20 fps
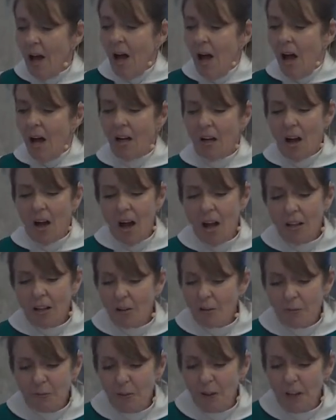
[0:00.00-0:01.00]
"A
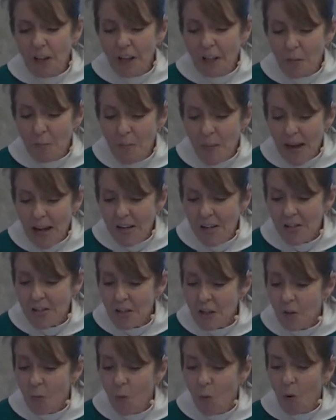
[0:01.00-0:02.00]
colorful and
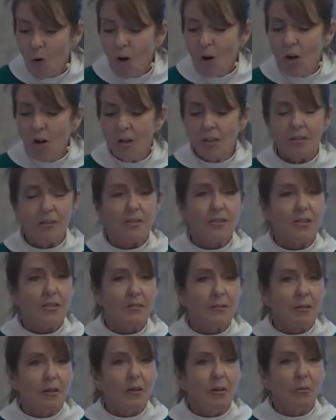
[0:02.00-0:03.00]
amazing world
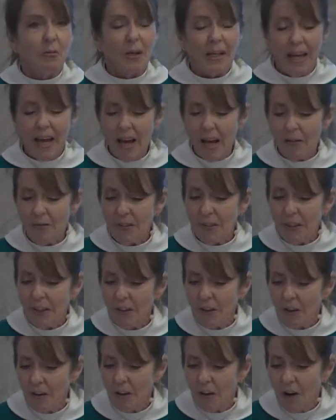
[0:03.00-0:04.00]
we have
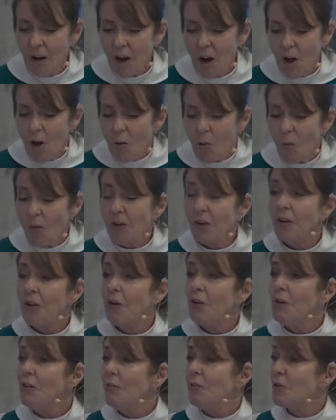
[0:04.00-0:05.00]
here where
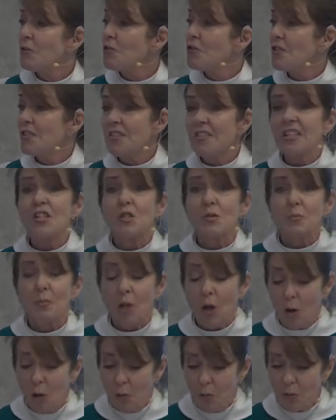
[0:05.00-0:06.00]
universes
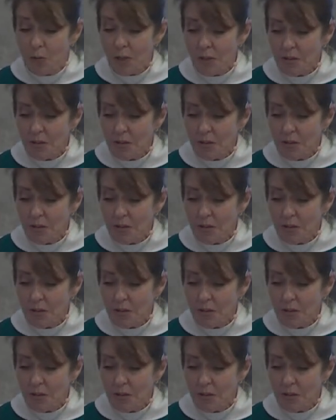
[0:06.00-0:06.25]
explode.